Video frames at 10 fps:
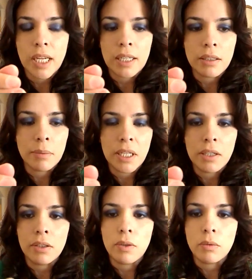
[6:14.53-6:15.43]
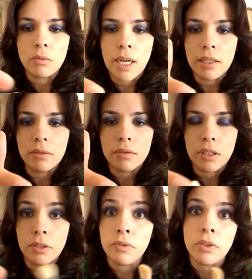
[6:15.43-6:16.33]
don't, I mean, I don't know how you,
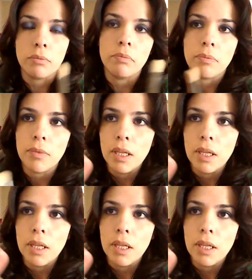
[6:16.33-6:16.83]
they're firm.